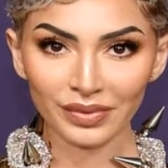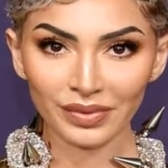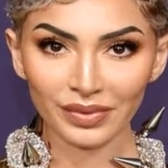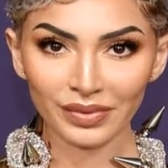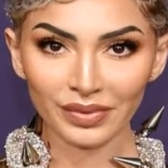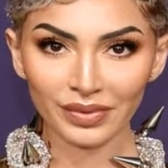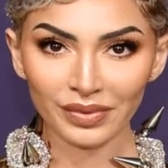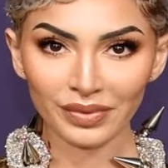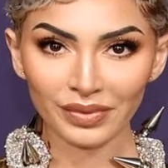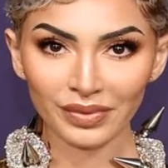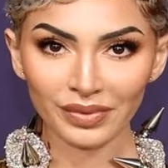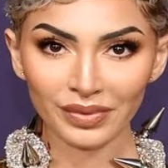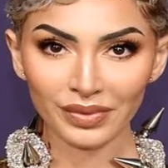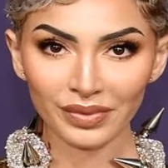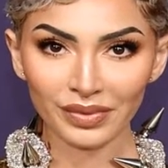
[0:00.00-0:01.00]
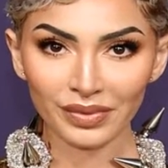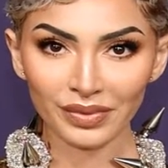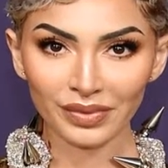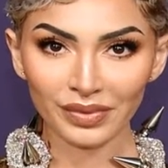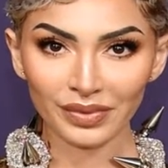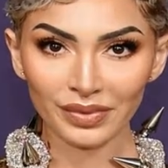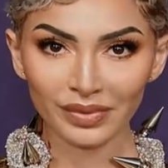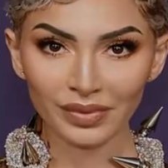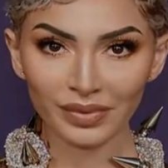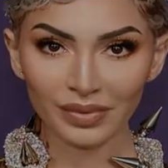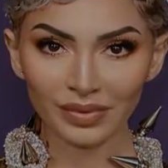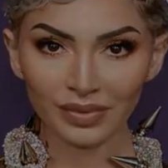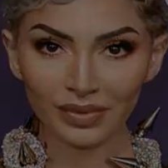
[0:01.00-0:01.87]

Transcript: (no one is talking)